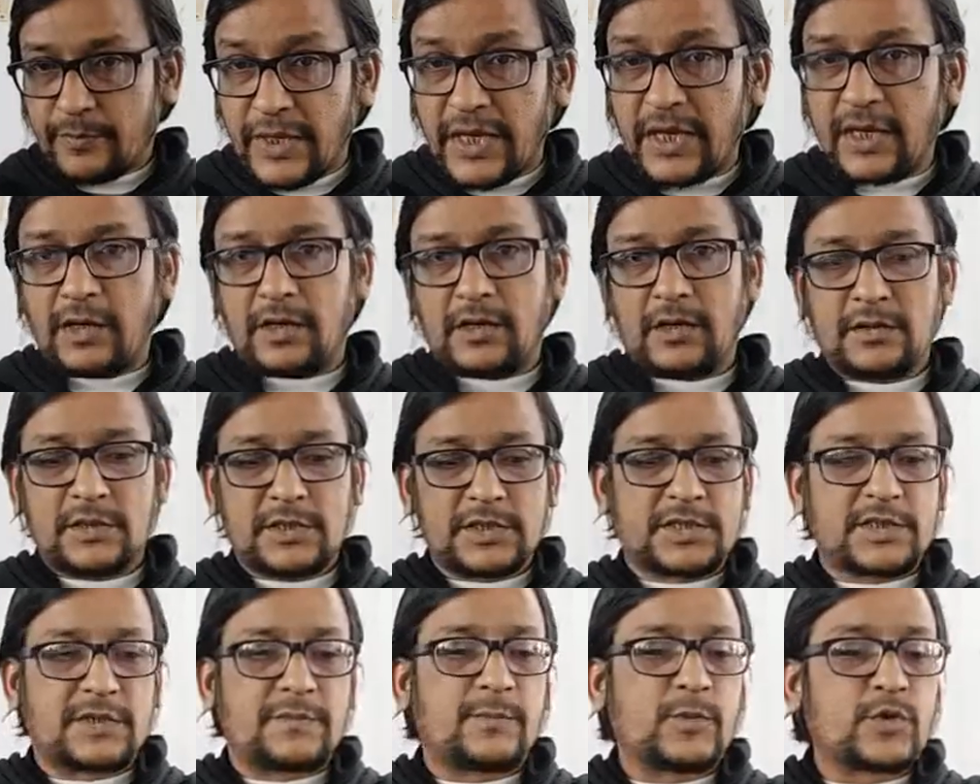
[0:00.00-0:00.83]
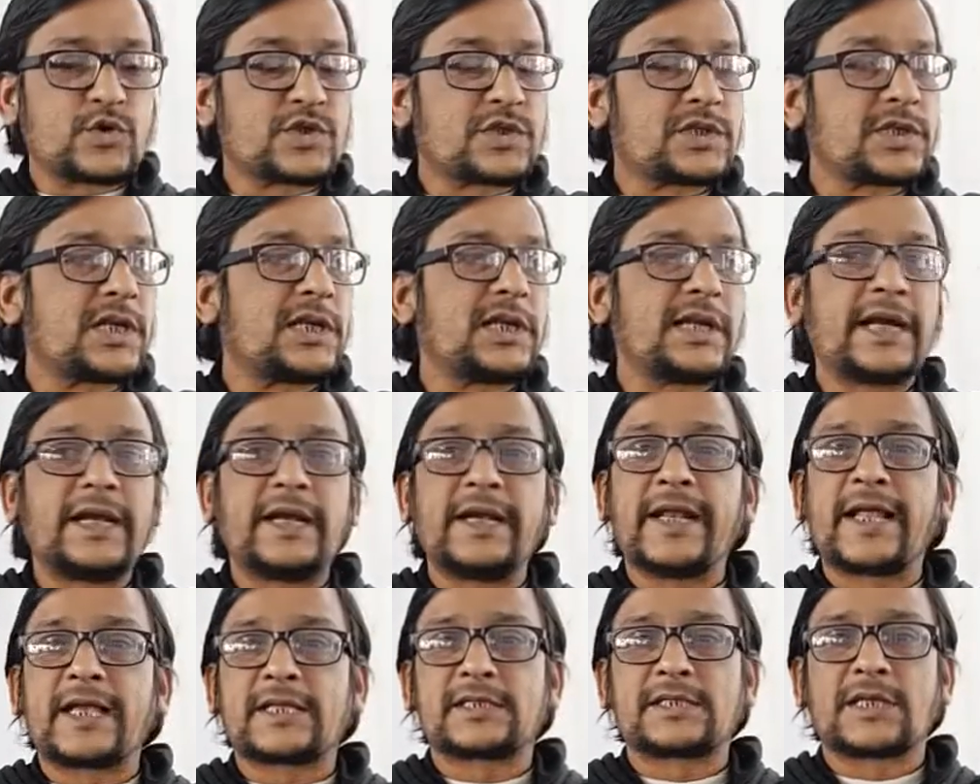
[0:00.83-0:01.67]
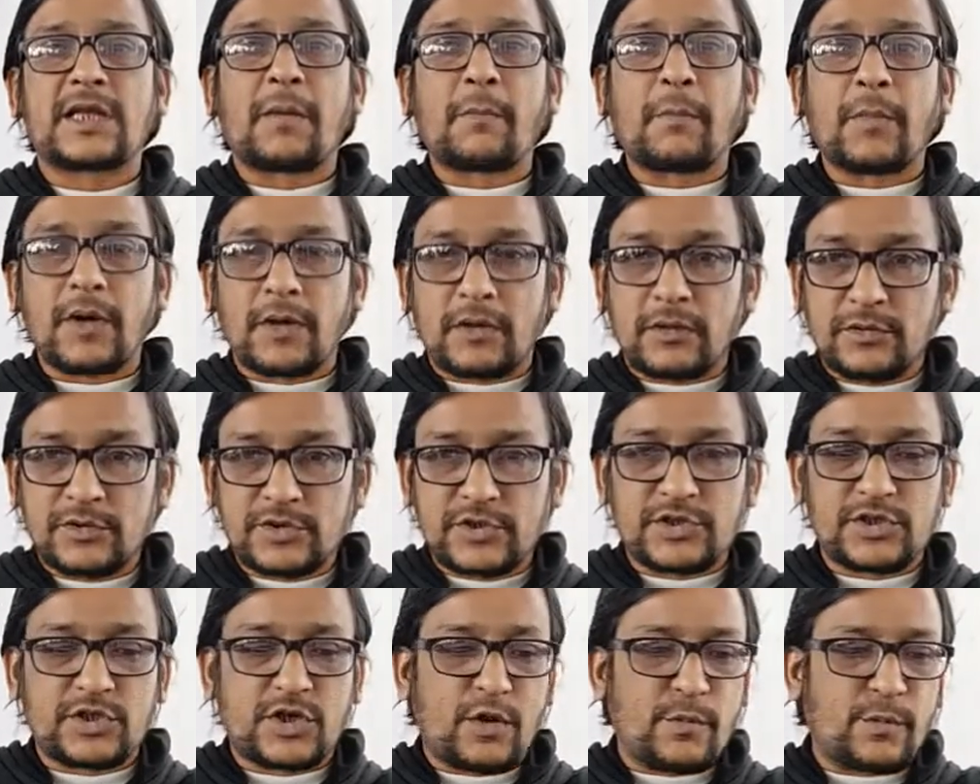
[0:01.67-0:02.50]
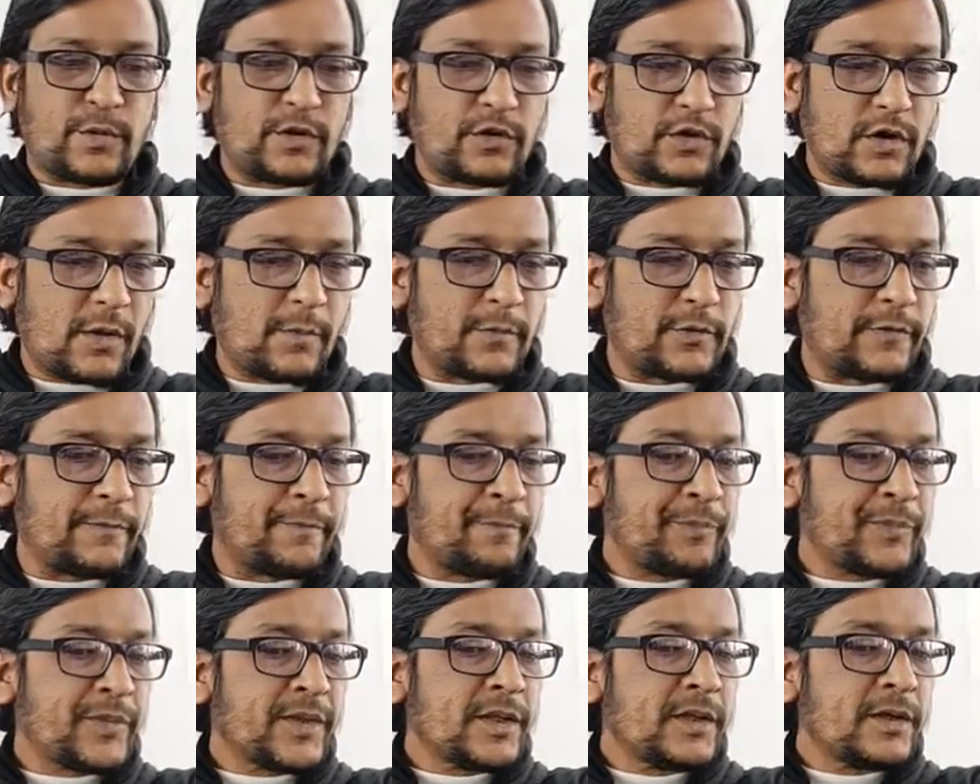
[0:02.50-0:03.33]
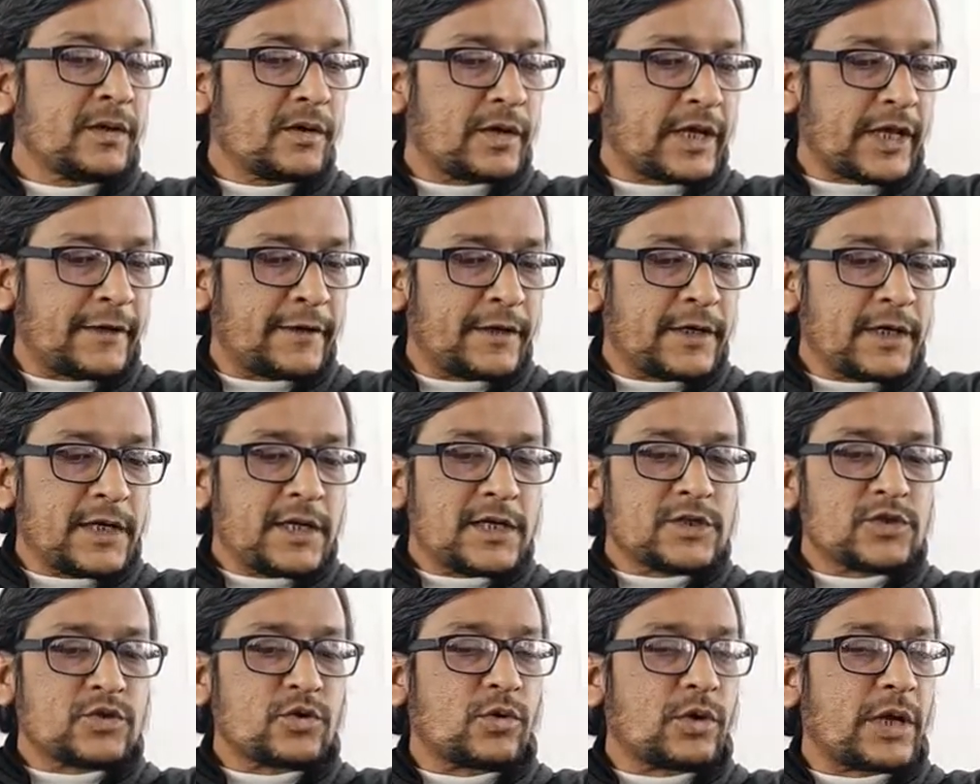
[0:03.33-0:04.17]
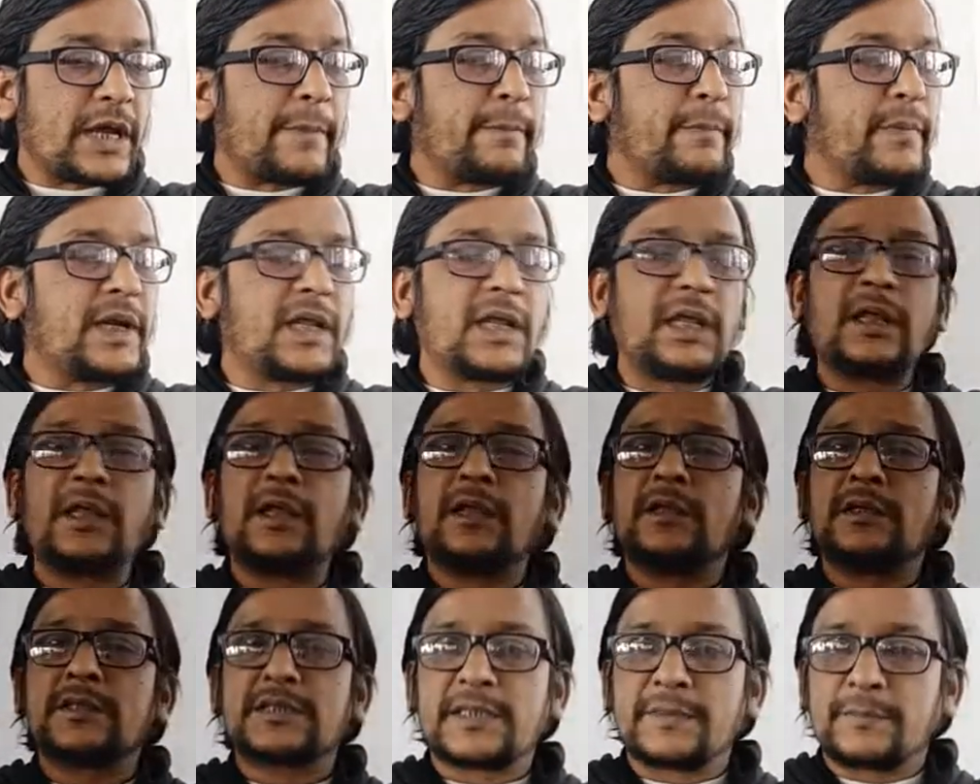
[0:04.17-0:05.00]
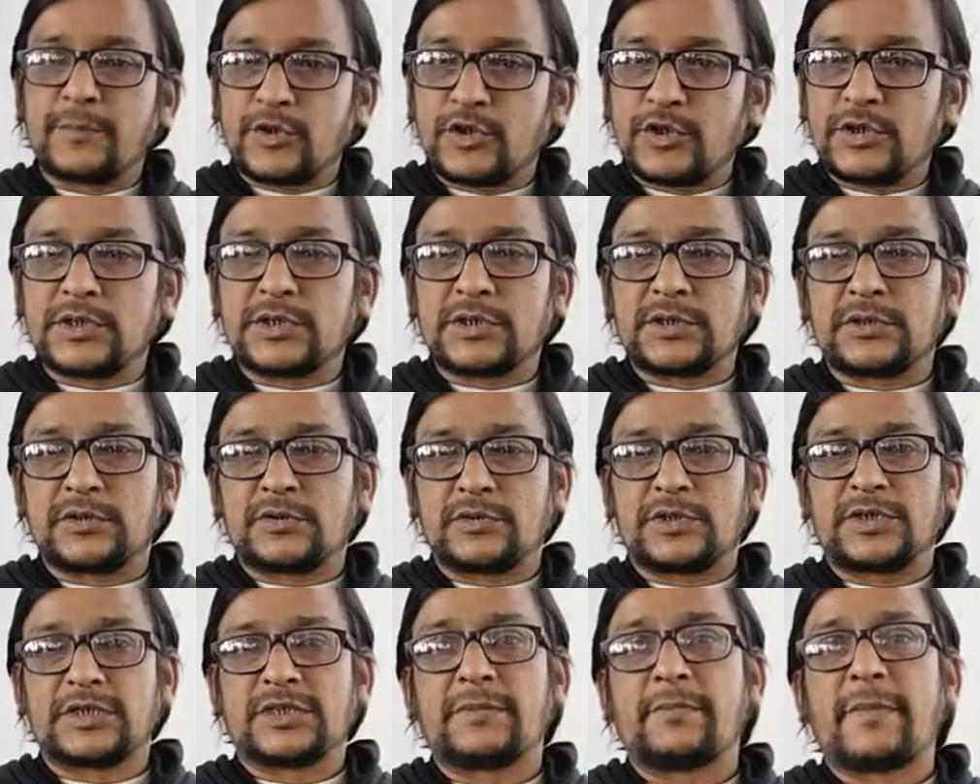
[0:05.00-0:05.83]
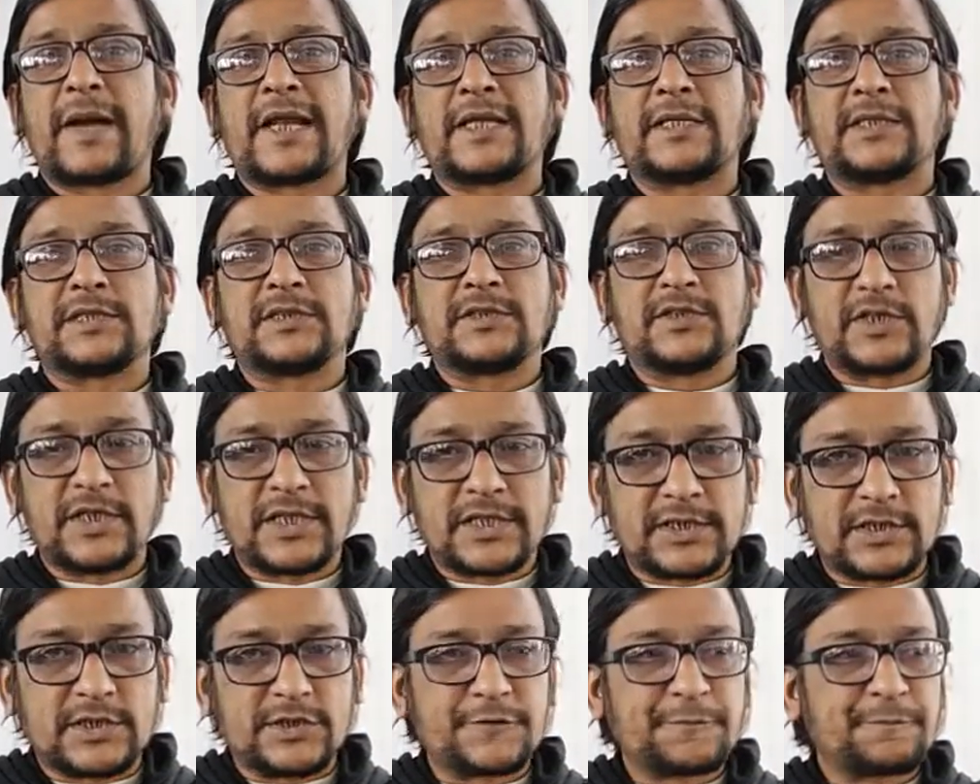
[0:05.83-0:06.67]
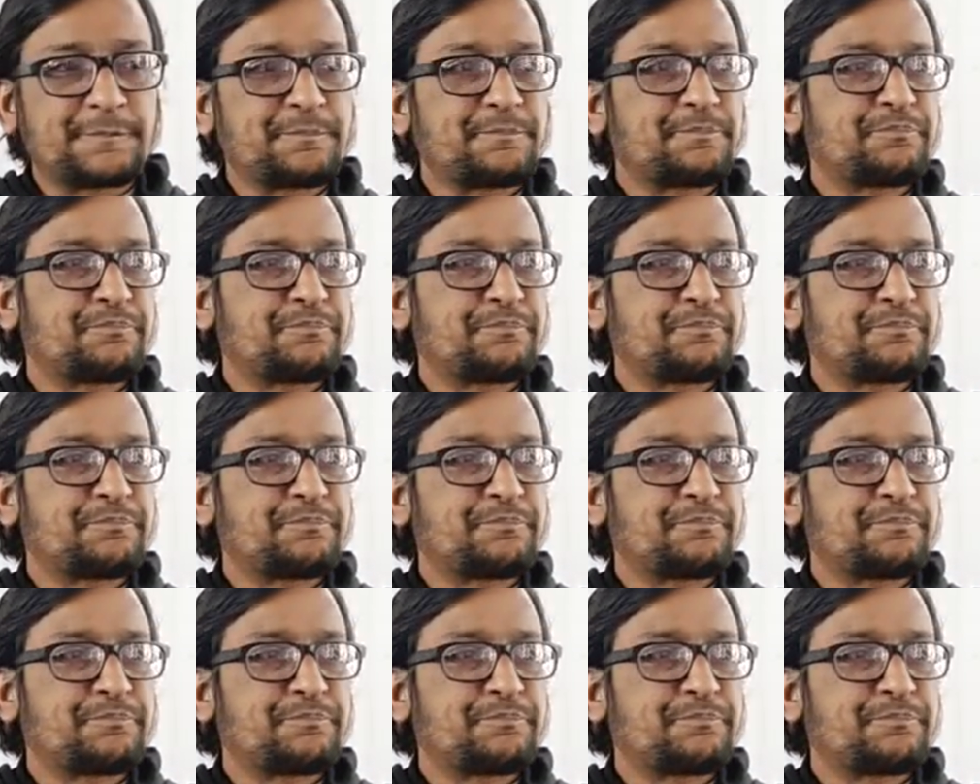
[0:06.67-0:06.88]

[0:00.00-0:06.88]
PIN is the postal index number, which is a common. Okay, so MD is a position, which is the managing director.